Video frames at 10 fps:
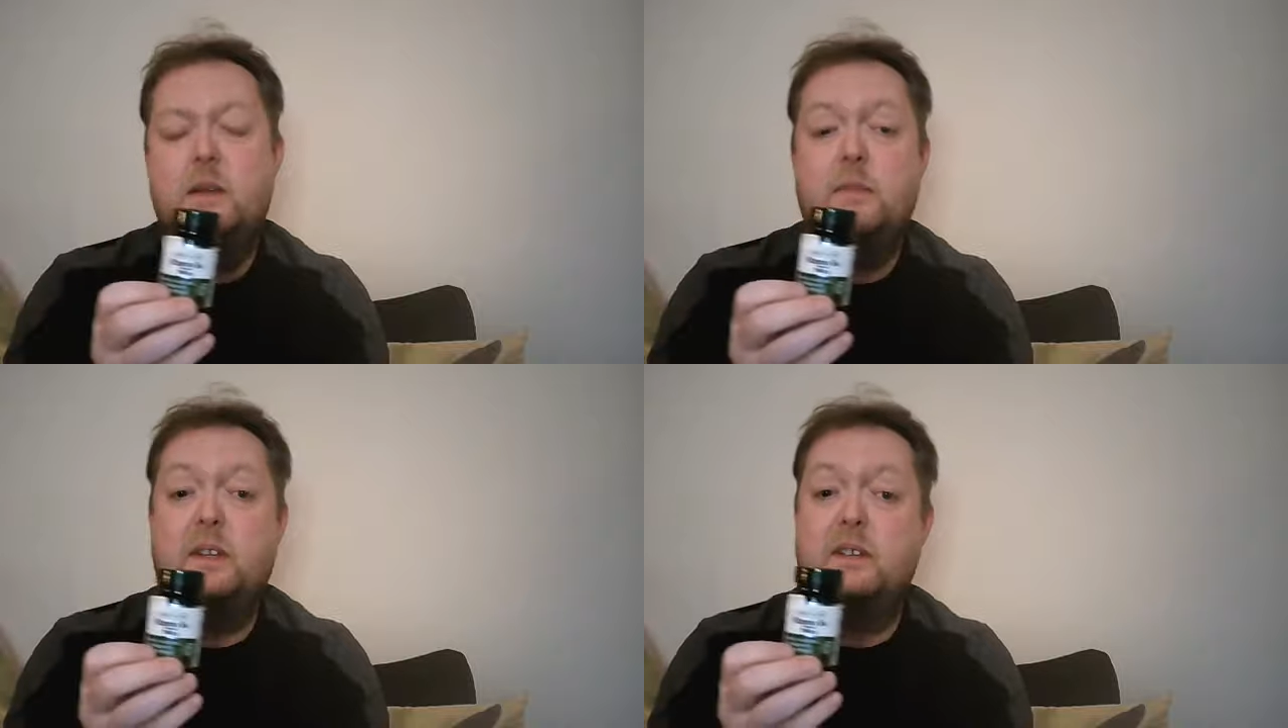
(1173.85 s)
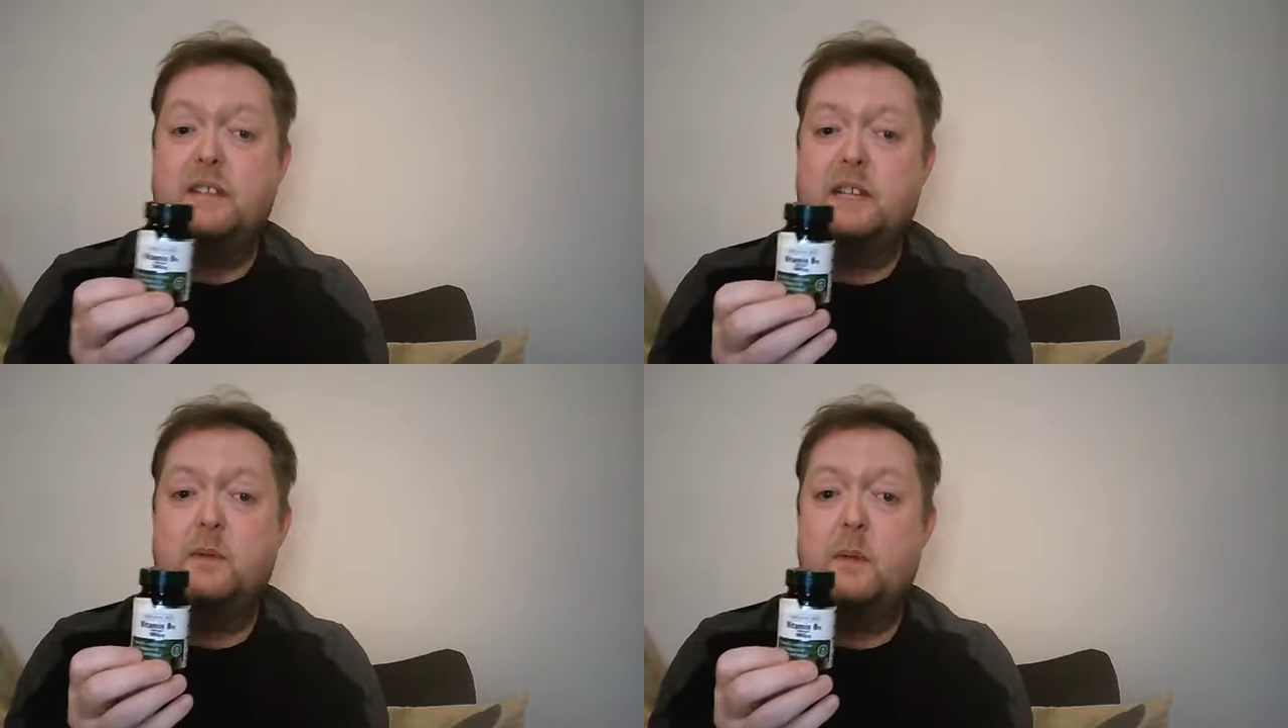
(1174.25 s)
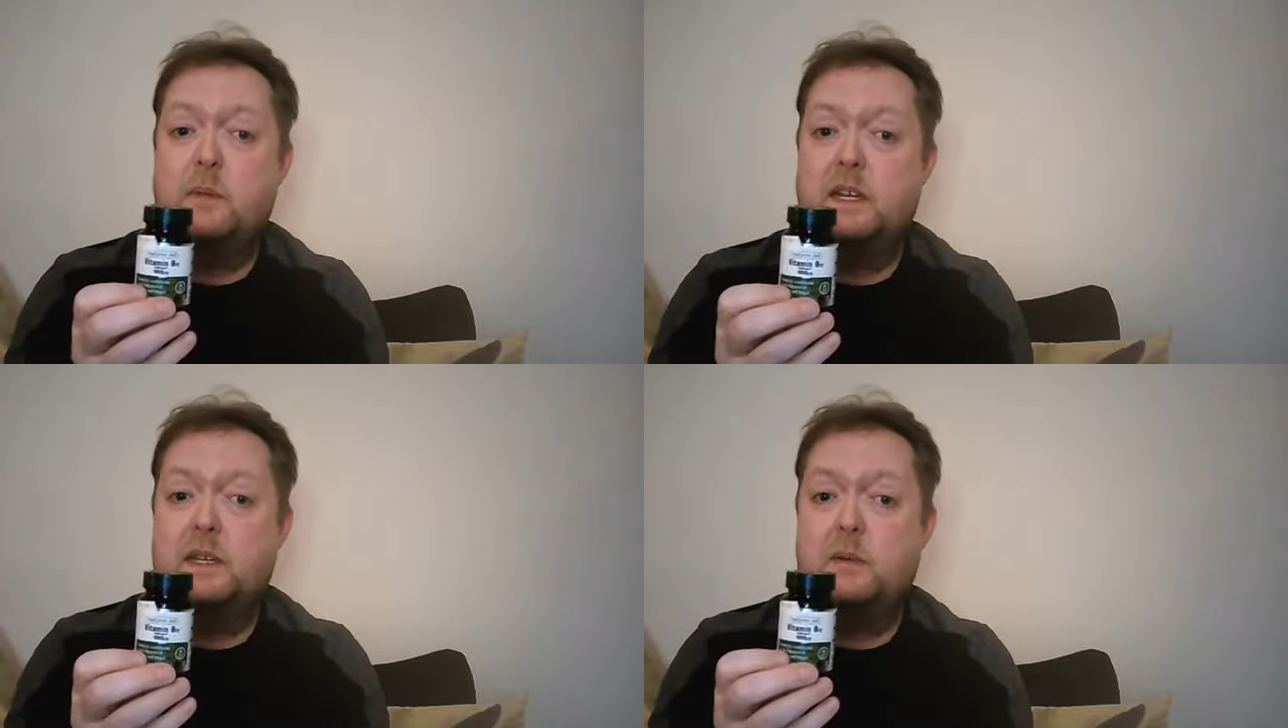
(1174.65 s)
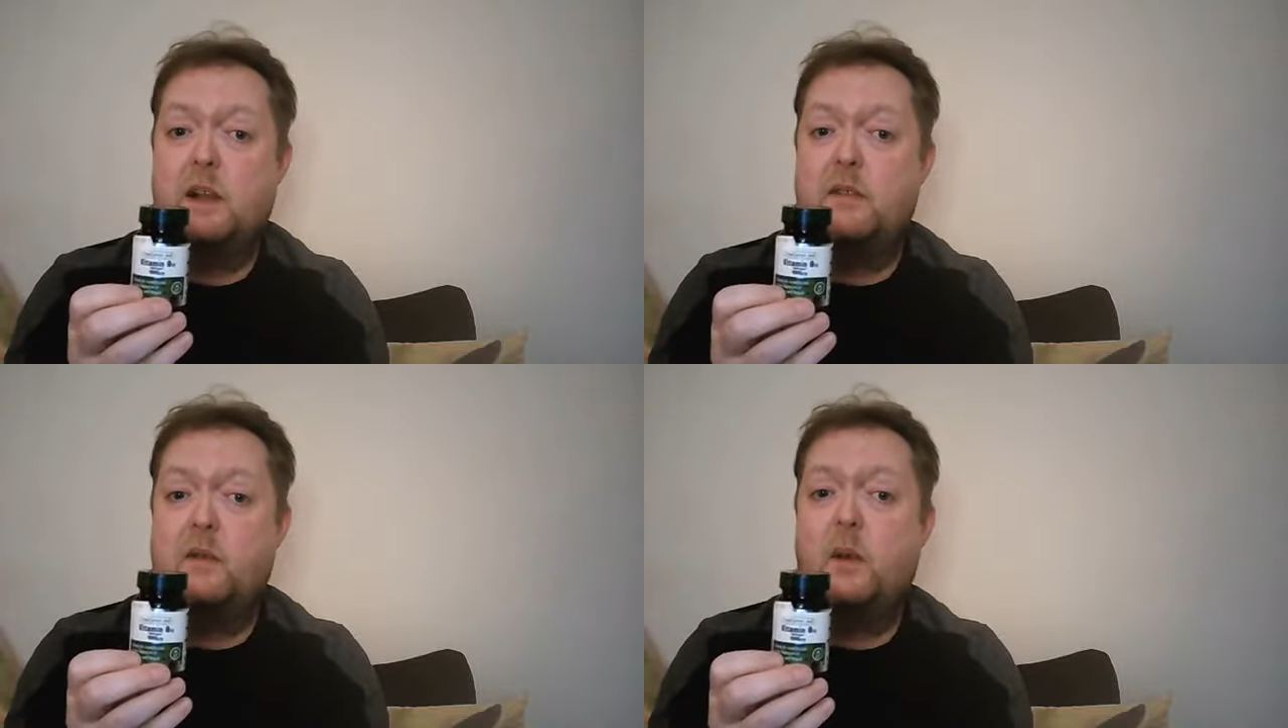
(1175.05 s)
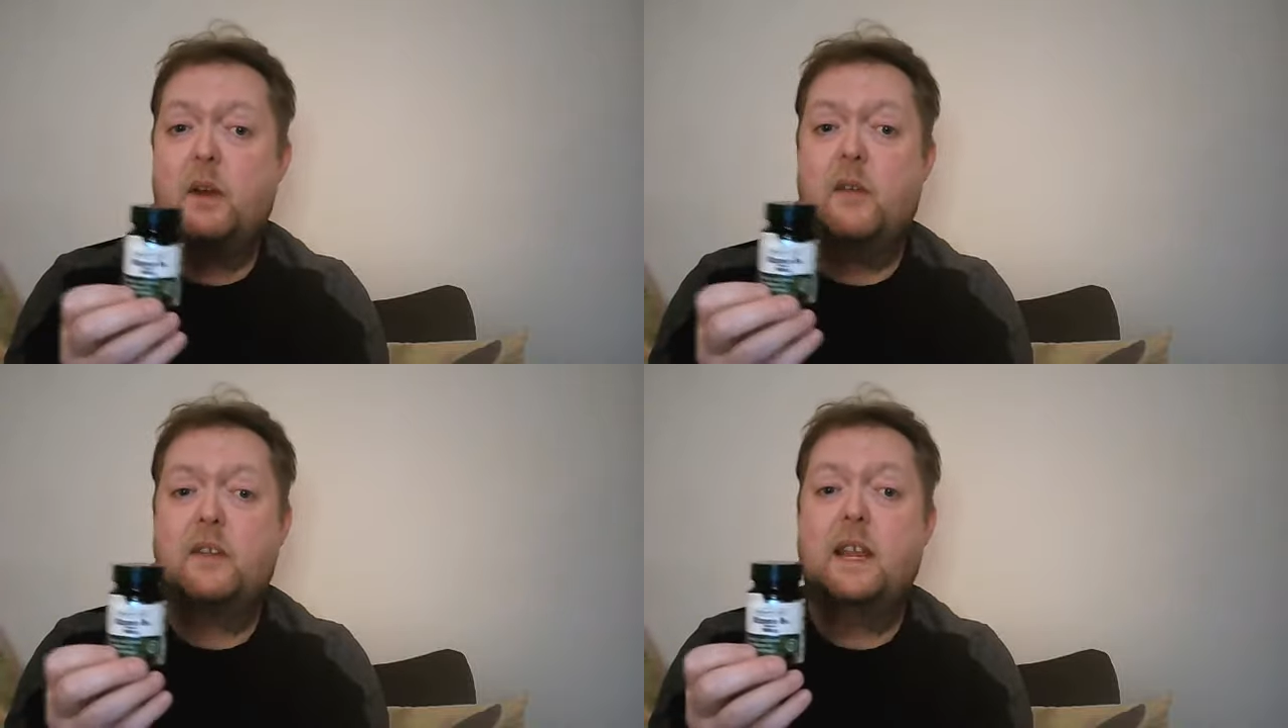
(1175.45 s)
because that's where B12 quite
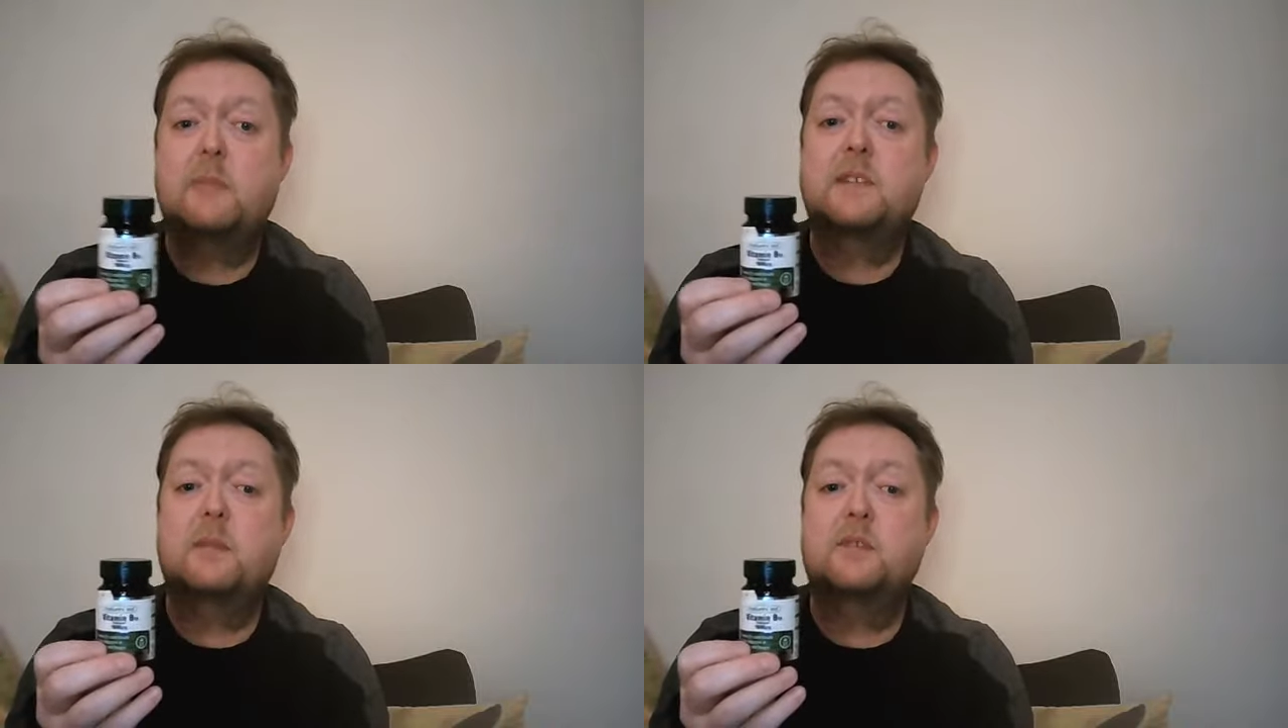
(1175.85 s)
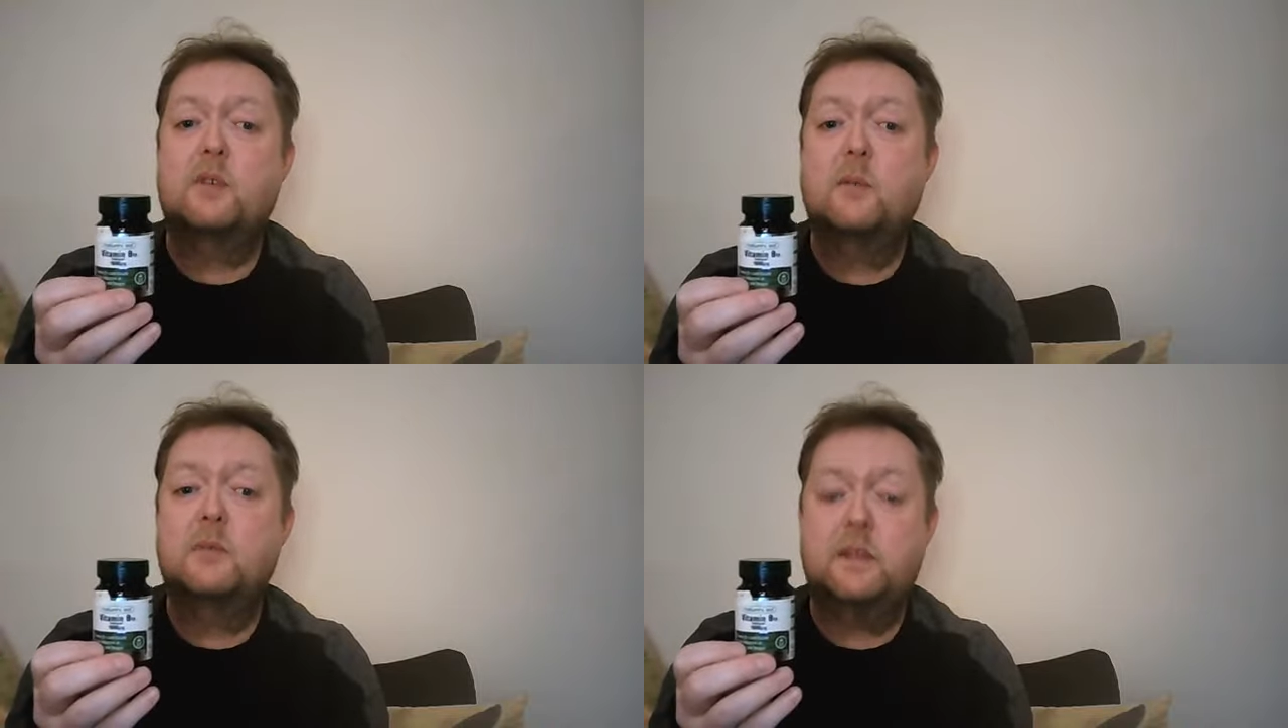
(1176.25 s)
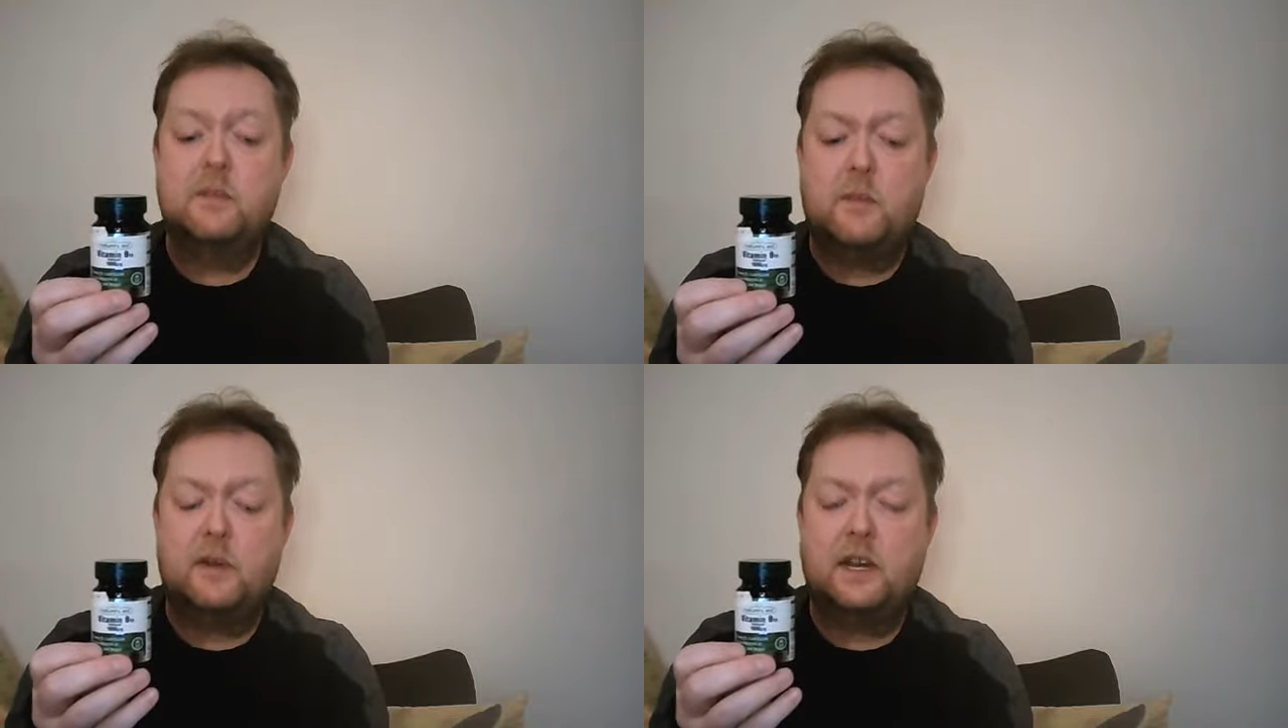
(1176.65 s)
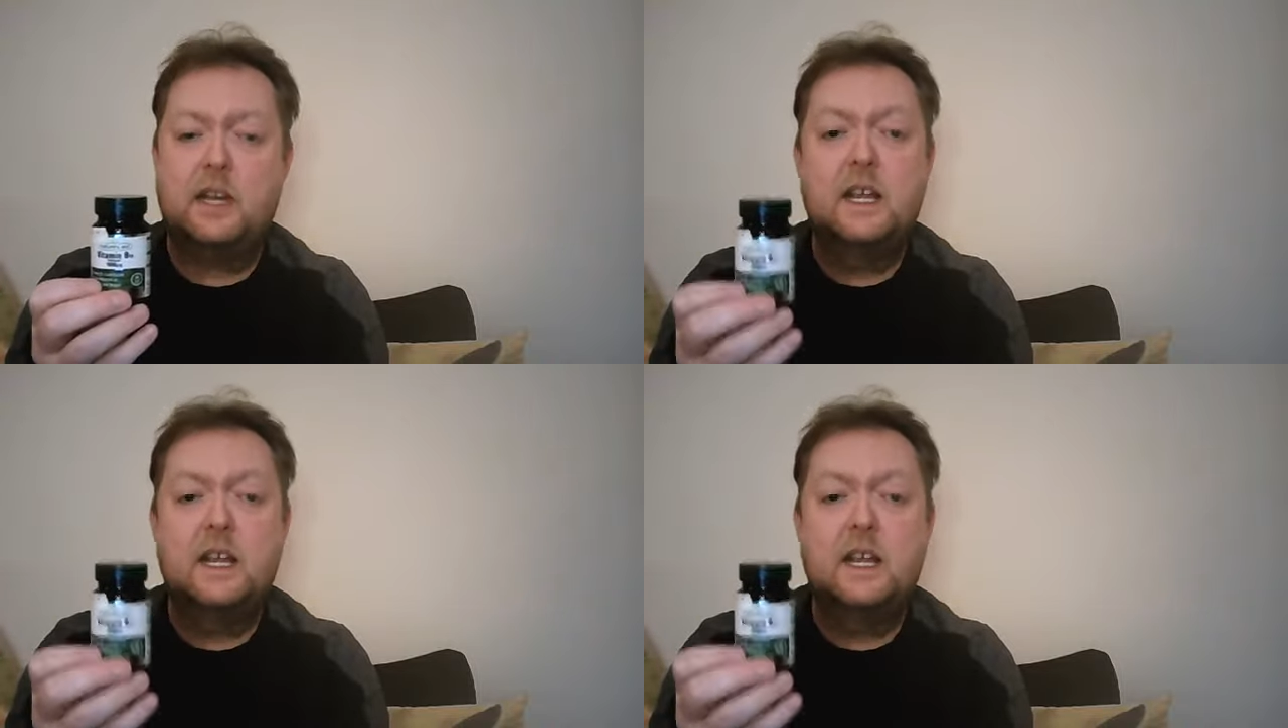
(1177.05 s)
often gets absorbed in the body.